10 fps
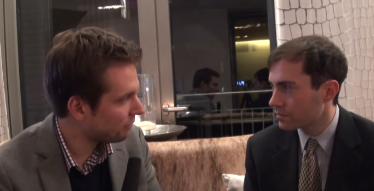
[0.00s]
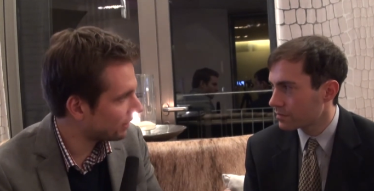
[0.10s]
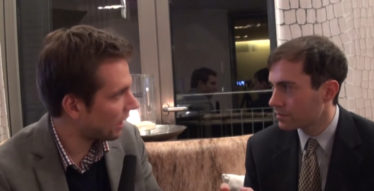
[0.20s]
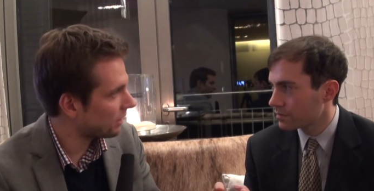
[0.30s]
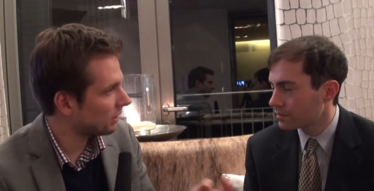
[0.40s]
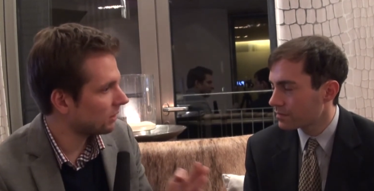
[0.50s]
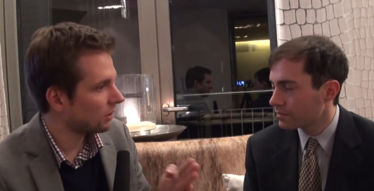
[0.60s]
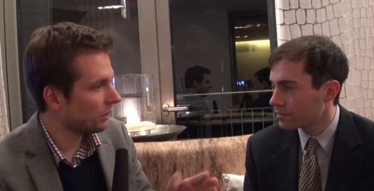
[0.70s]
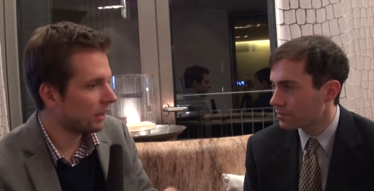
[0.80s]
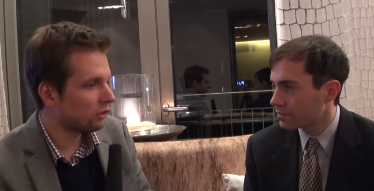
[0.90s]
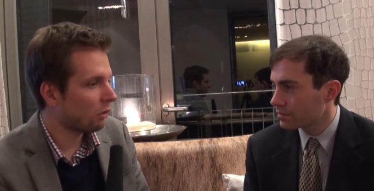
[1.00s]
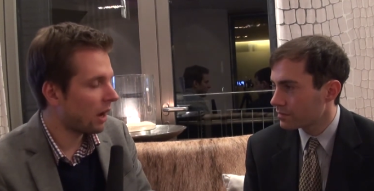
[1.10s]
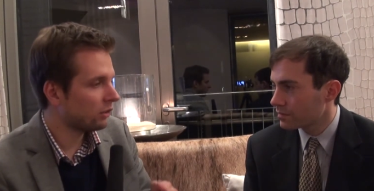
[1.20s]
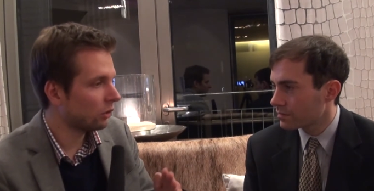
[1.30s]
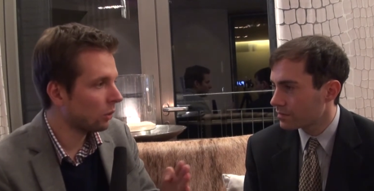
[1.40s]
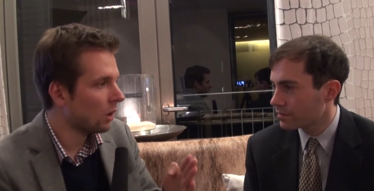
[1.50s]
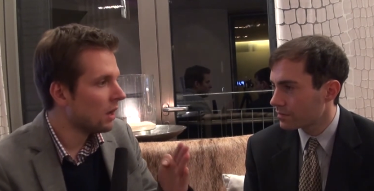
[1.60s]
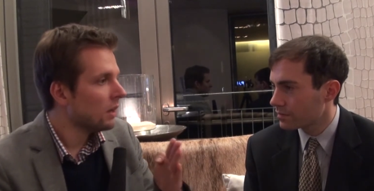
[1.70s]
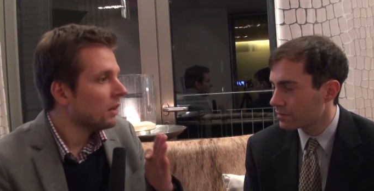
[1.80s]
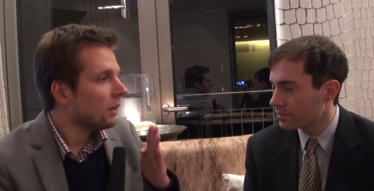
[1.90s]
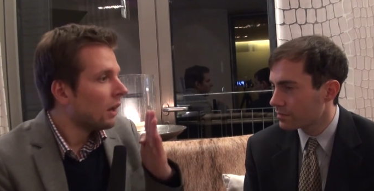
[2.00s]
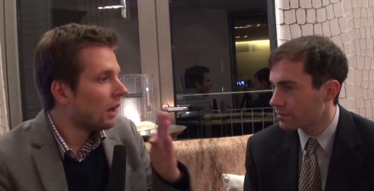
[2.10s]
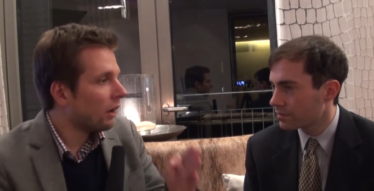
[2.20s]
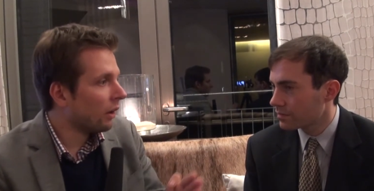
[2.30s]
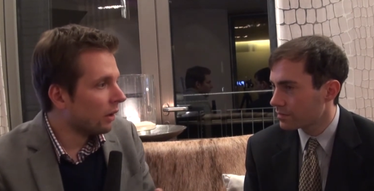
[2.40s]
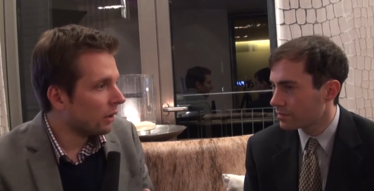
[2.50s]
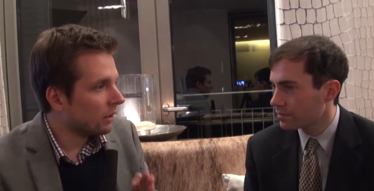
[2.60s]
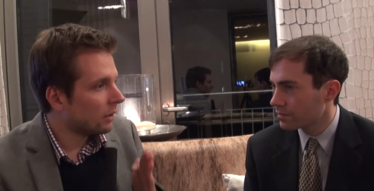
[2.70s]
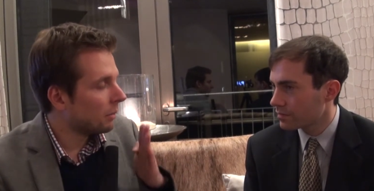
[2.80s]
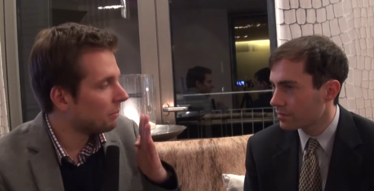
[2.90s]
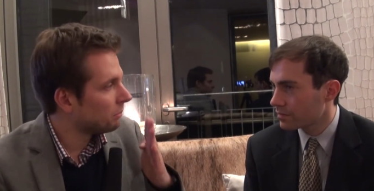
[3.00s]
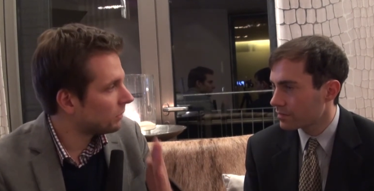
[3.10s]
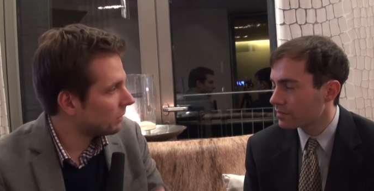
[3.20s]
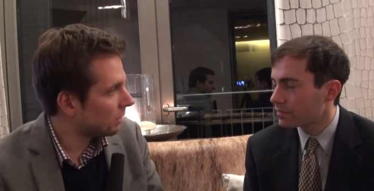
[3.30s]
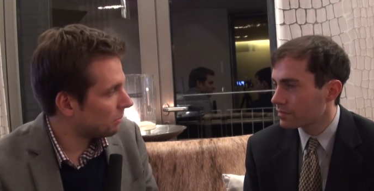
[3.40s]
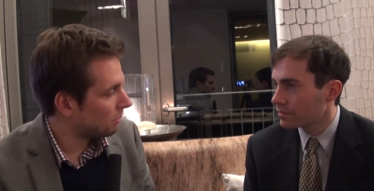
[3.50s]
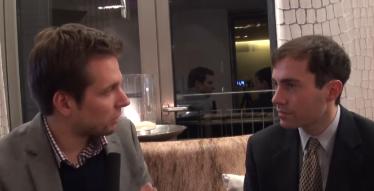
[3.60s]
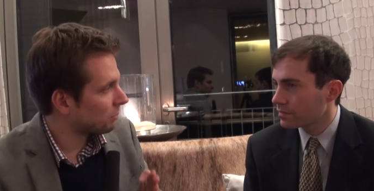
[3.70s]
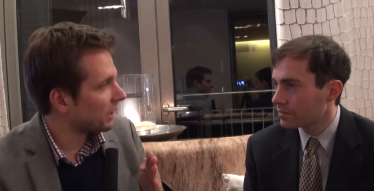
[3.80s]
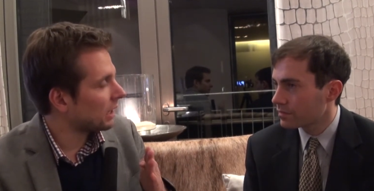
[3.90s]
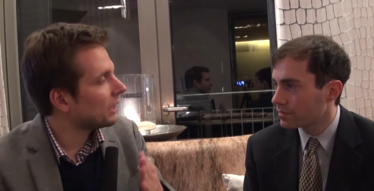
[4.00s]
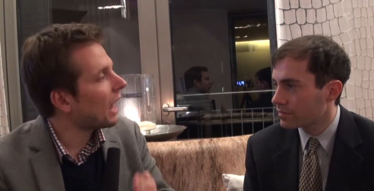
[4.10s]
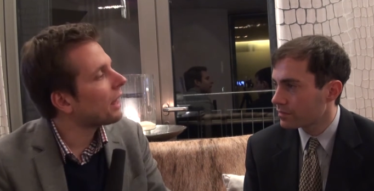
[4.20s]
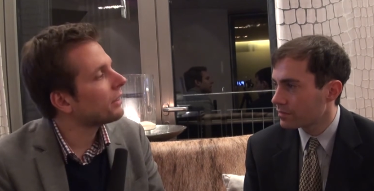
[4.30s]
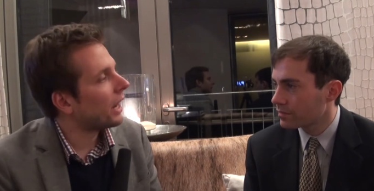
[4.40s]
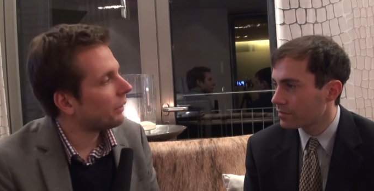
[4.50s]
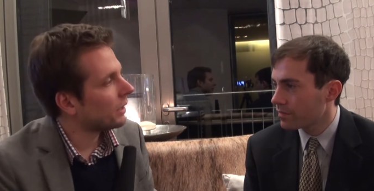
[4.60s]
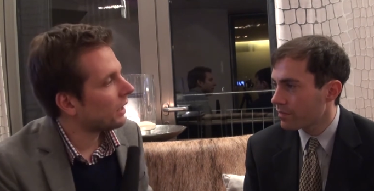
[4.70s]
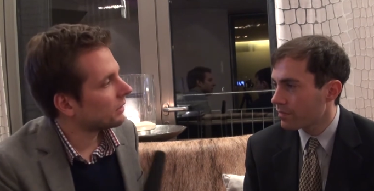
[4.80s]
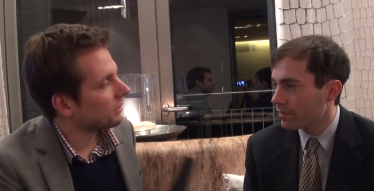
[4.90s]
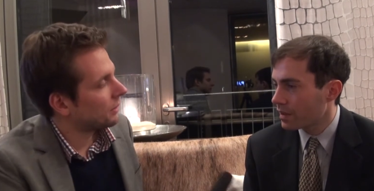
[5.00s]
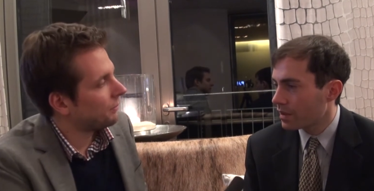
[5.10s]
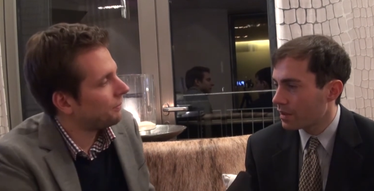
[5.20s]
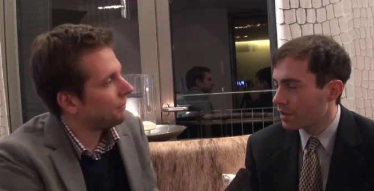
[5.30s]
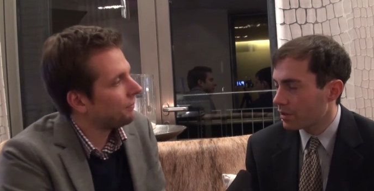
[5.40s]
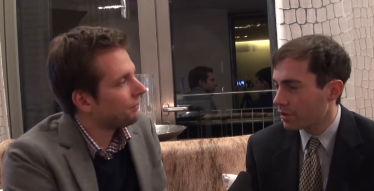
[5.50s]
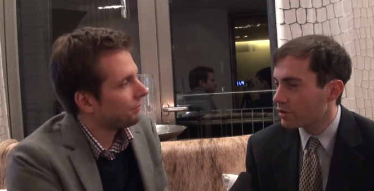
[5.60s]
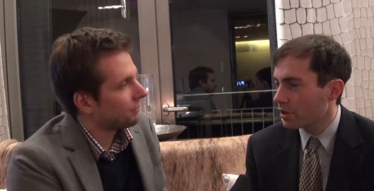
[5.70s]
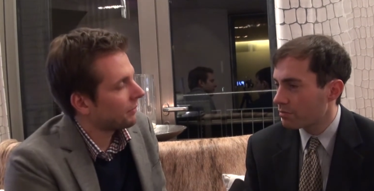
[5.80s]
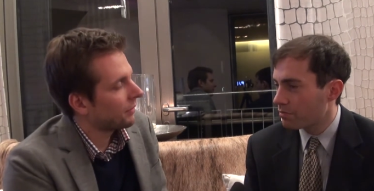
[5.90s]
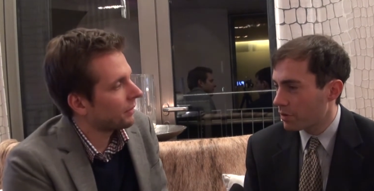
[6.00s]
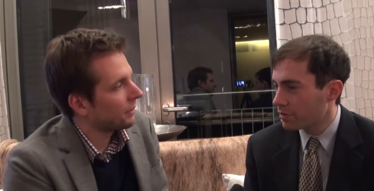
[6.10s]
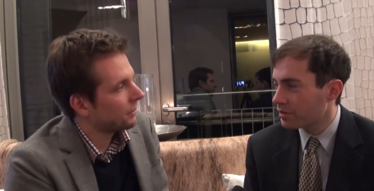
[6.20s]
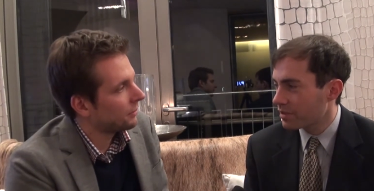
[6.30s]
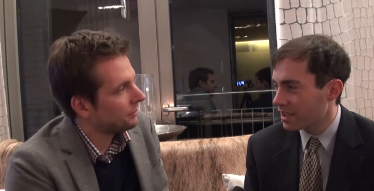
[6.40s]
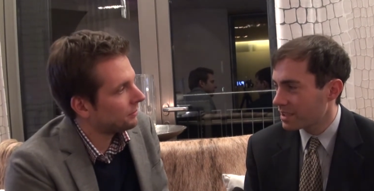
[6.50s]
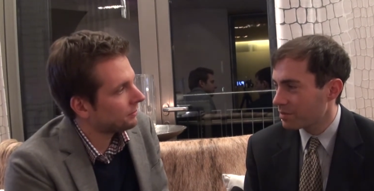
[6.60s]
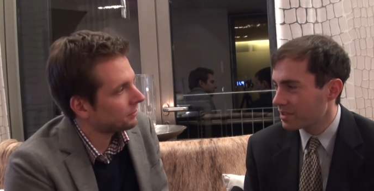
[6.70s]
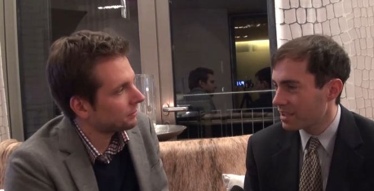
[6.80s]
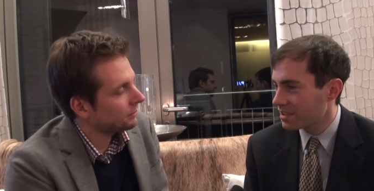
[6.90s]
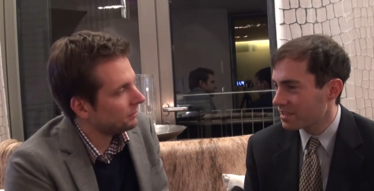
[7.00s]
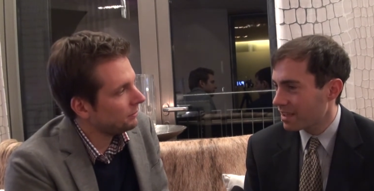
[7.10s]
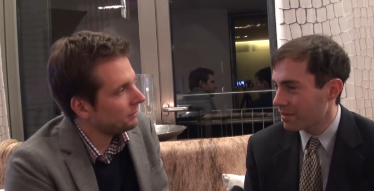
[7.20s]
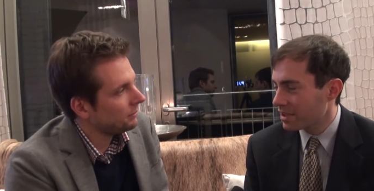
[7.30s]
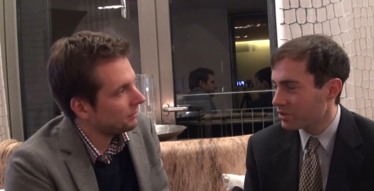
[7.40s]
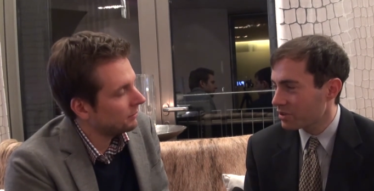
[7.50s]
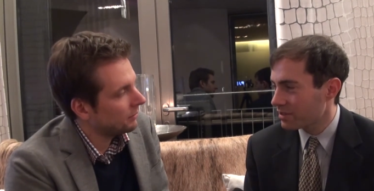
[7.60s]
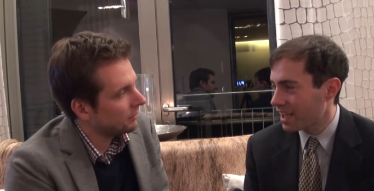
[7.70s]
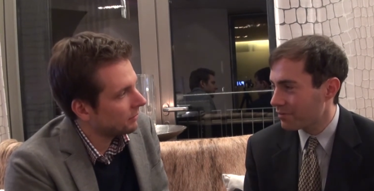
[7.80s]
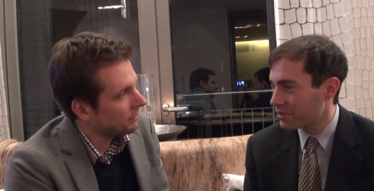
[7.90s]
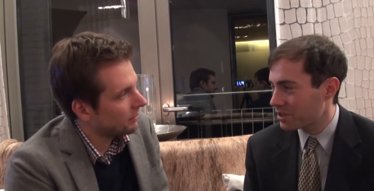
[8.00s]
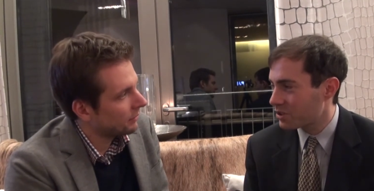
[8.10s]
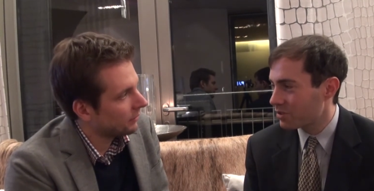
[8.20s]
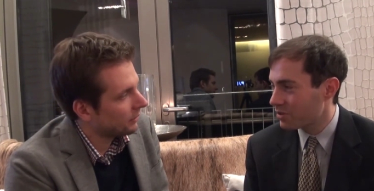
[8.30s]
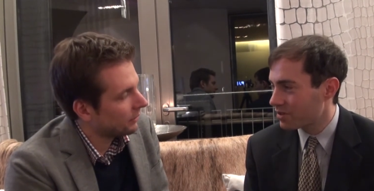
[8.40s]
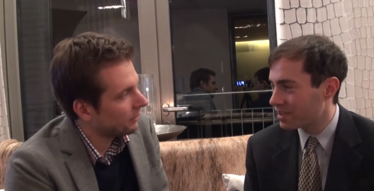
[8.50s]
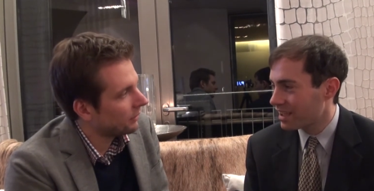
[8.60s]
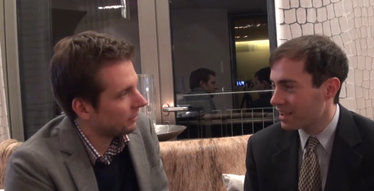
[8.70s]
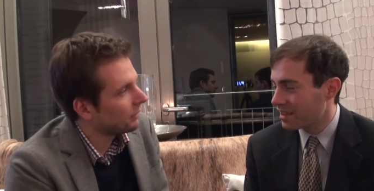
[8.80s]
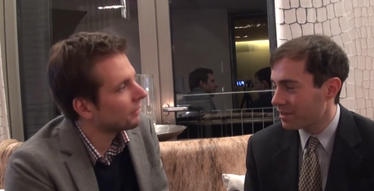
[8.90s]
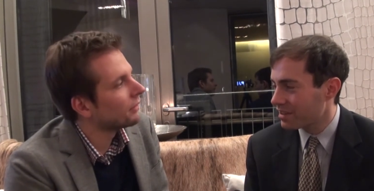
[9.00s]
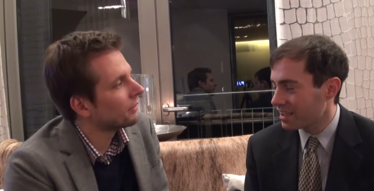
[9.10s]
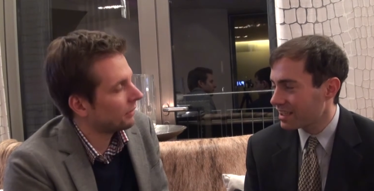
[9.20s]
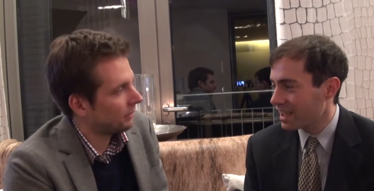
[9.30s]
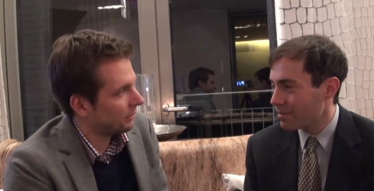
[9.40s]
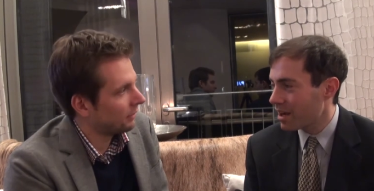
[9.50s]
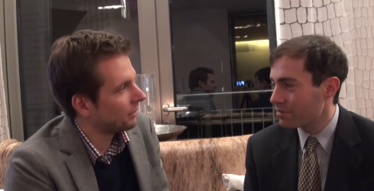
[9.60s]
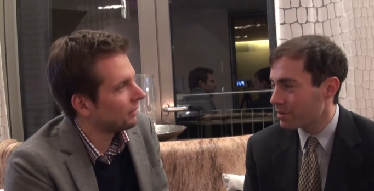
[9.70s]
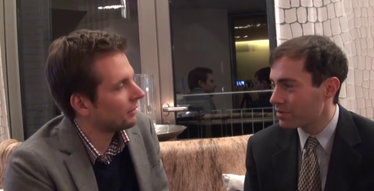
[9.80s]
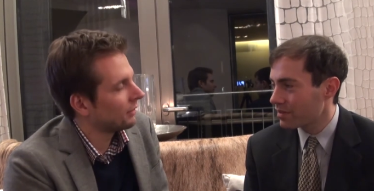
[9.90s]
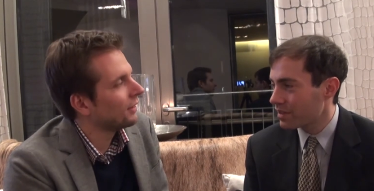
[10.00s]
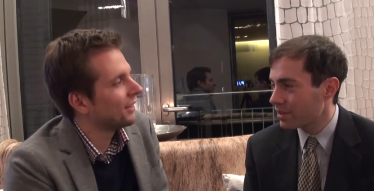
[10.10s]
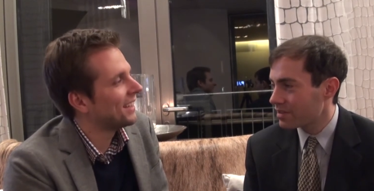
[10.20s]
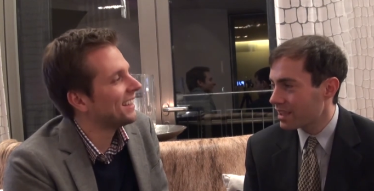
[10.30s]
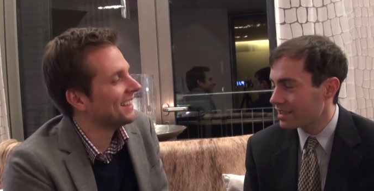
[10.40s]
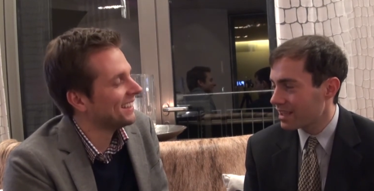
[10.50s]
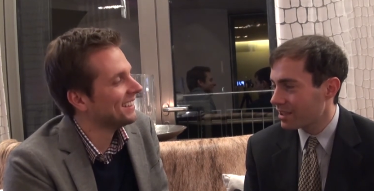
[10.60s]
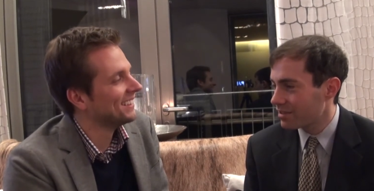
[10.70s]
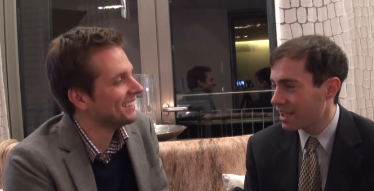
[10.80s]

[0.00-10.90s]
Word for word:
Speaker 1: advertising, so they try to earn much money in other areas. You know, those
Speaker 2: are both good explanations. I'm not sure we have to choose. They're thinking about both of those as they go